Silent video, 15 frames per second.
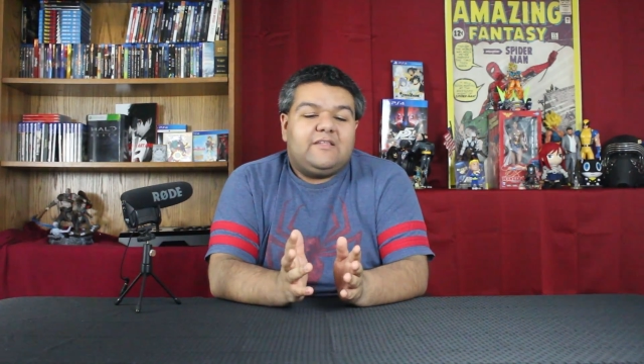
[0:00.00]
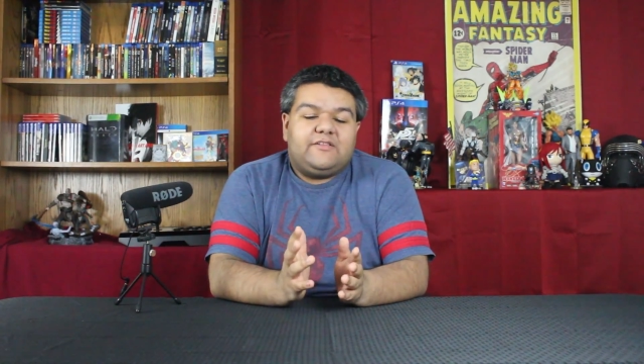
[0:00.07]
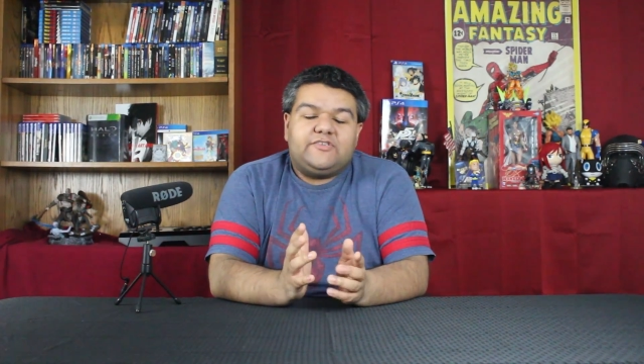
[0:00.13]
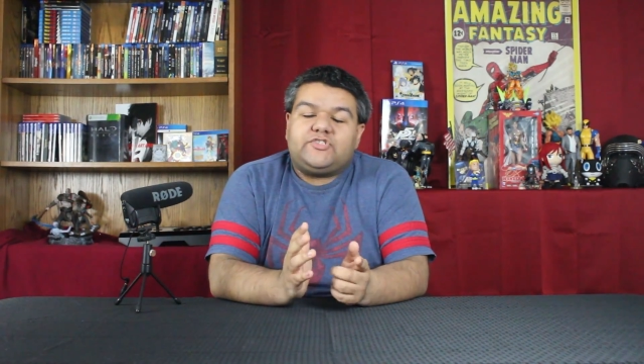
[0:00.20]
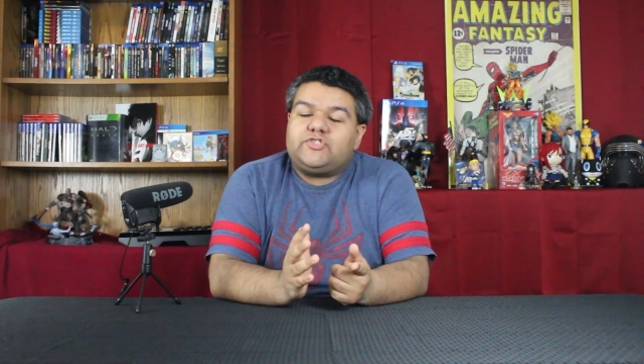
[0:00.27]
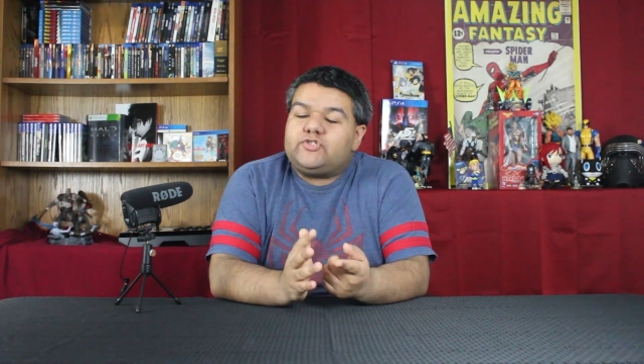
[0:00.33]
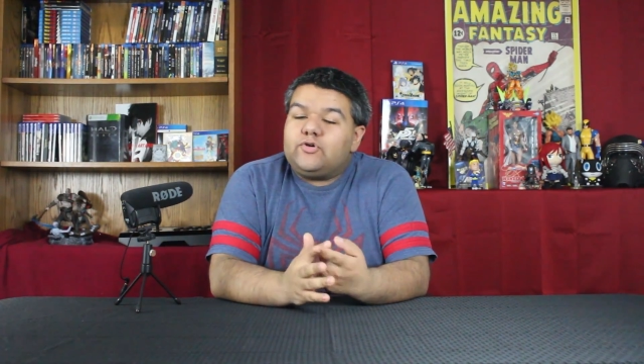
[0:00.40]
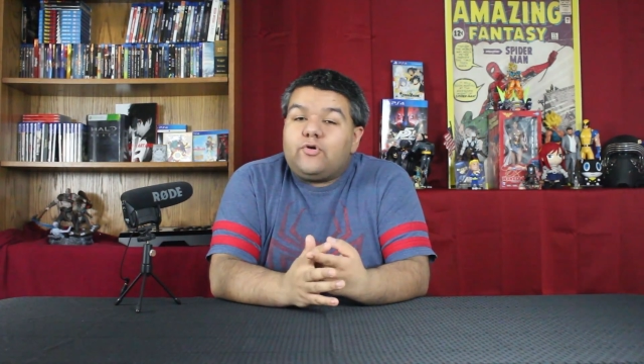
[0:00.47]
The
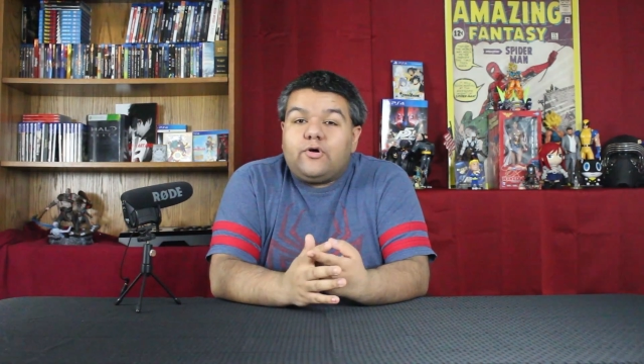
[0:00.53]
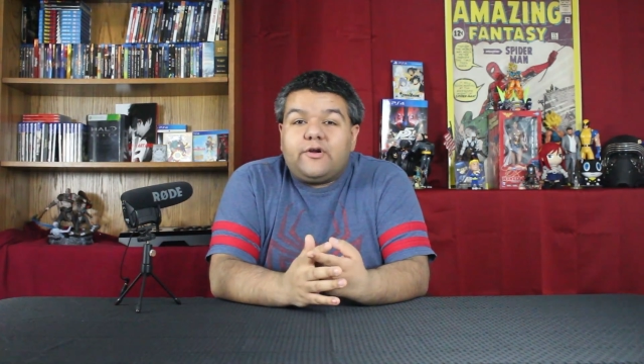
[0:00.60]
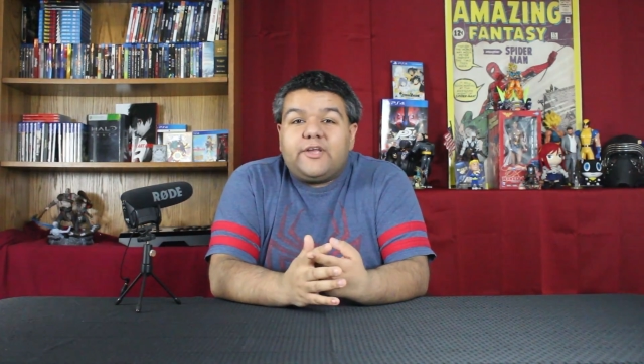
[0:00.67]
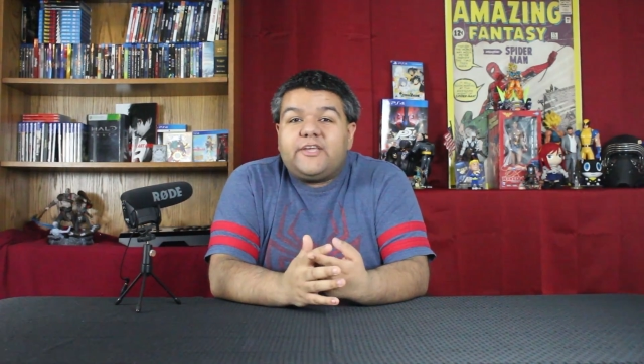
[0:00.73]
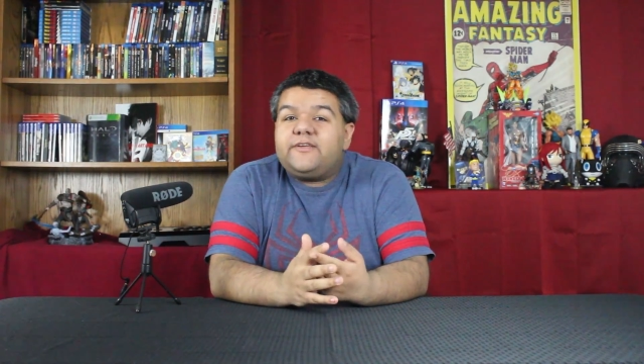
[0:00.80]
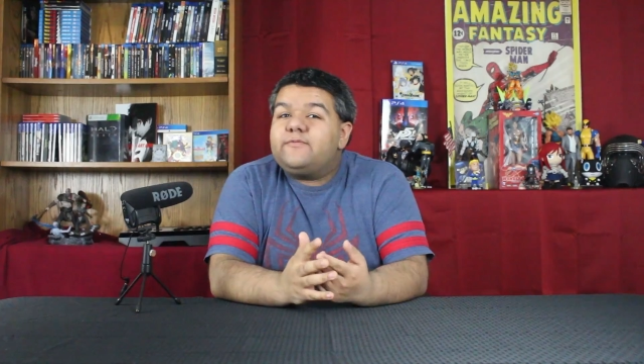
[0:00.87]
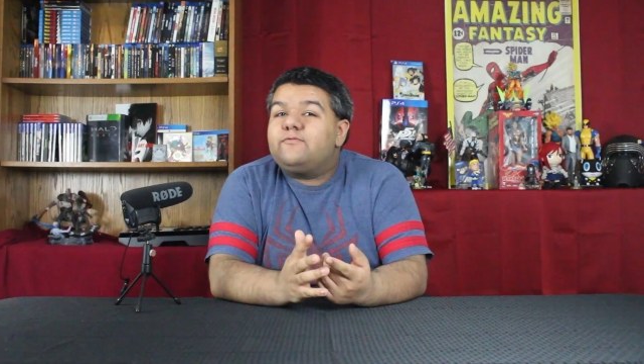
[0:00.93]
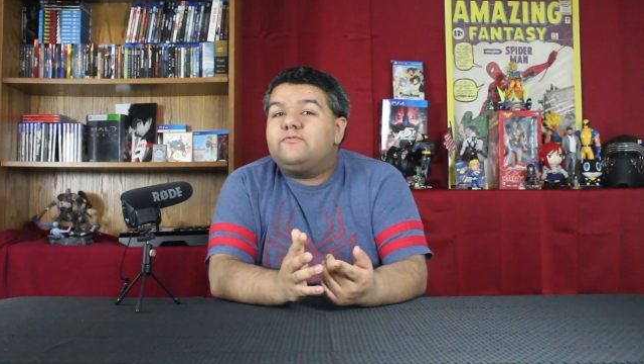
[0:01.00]

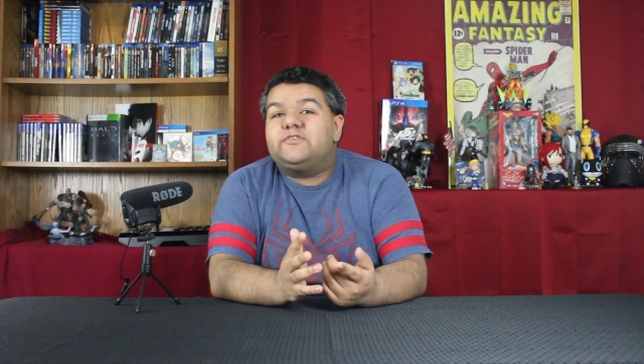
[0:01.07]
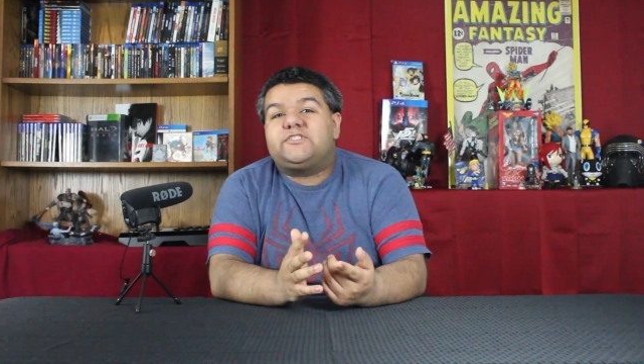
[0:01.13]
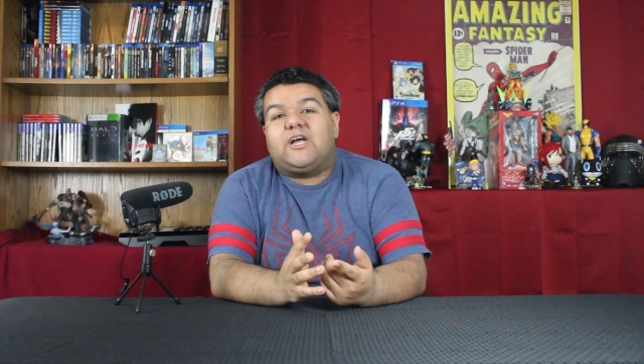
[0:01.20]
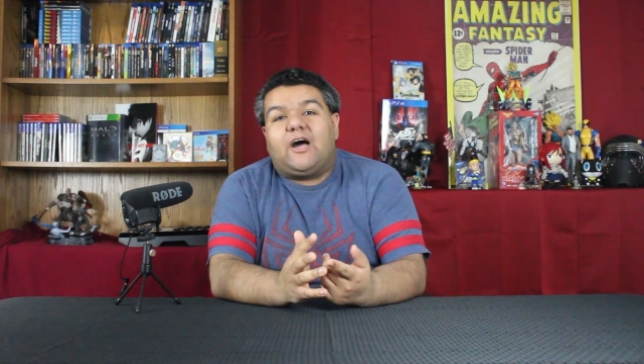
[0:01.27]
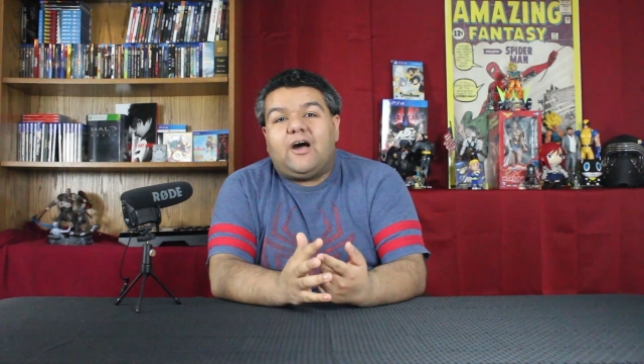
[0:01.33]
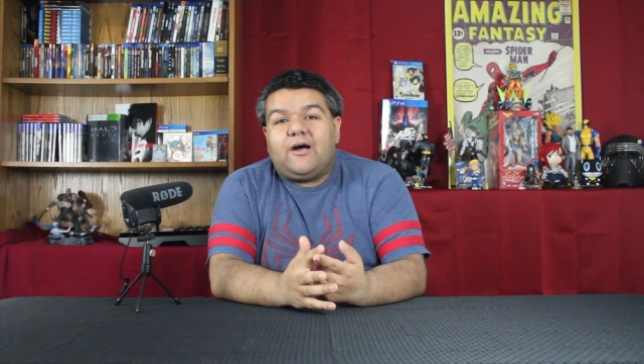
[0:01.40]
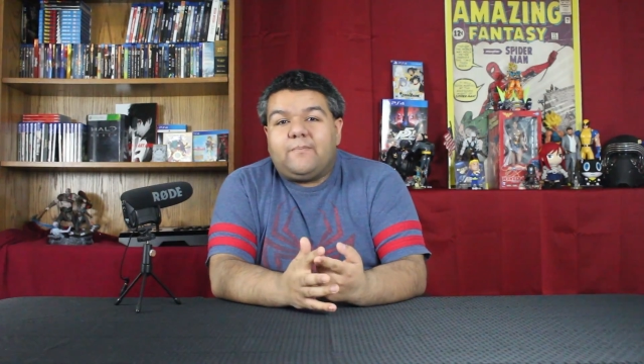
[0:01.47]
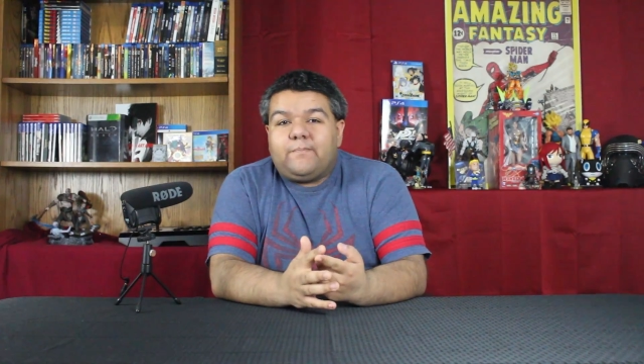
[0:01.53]
story was
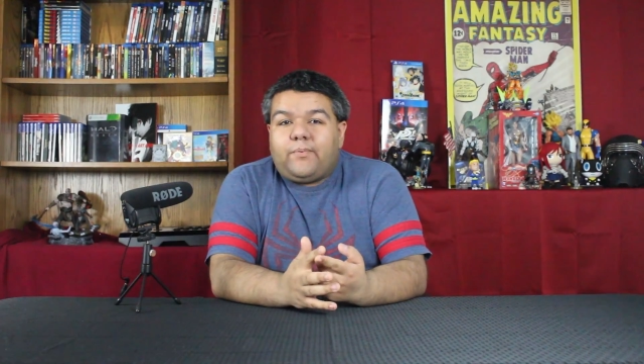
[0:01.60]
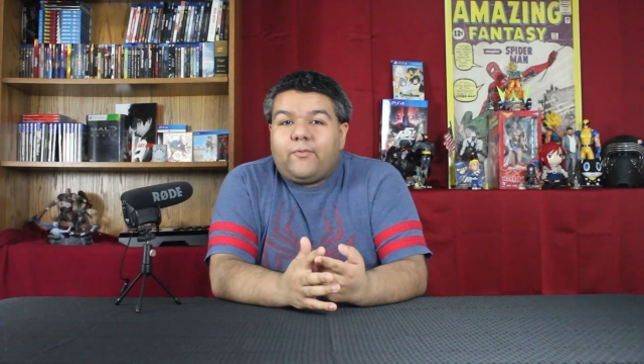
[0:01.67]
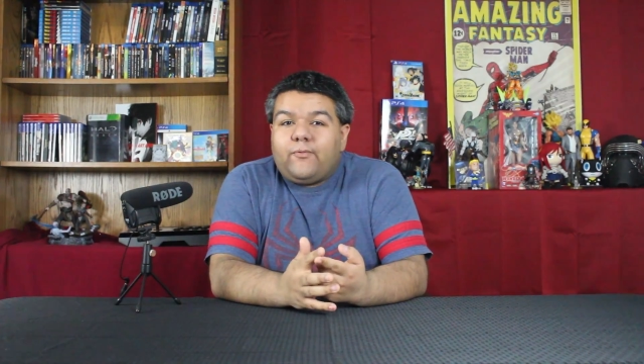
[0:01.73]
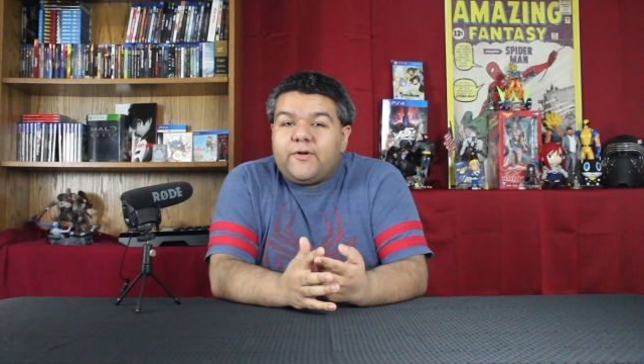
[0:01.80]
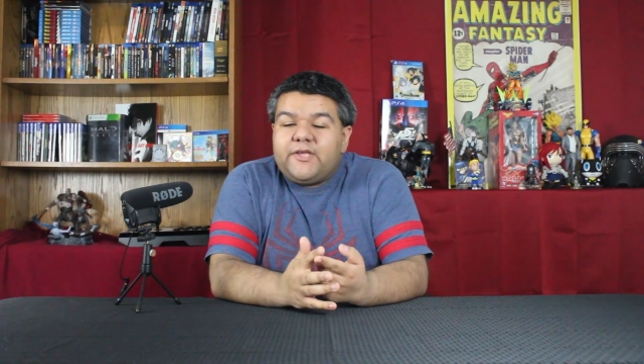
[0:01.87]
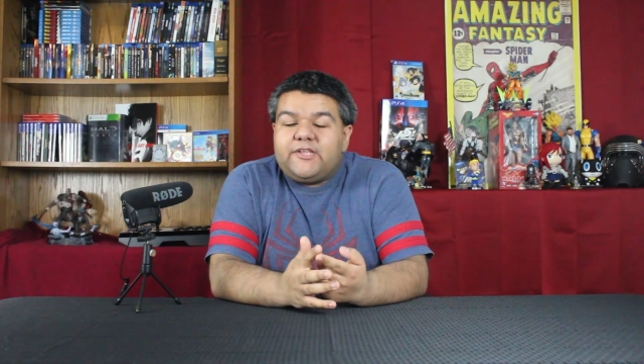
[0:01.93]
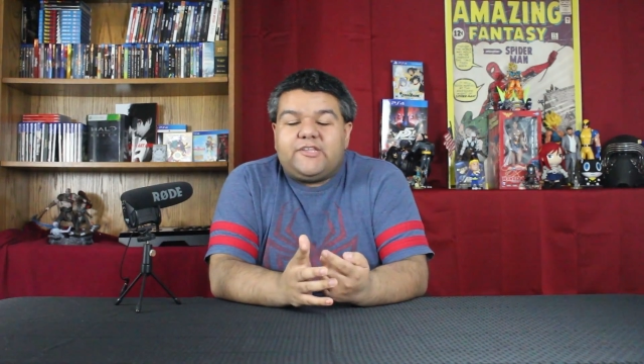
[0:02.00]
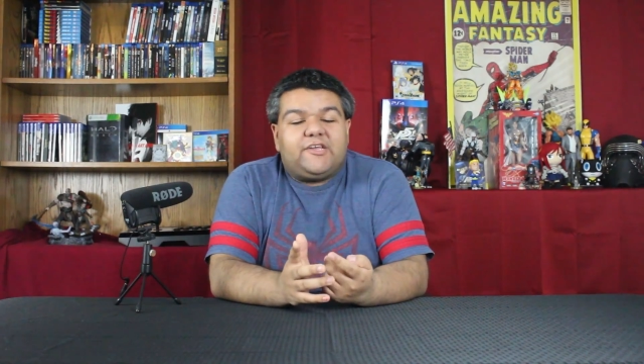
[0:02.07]
on point,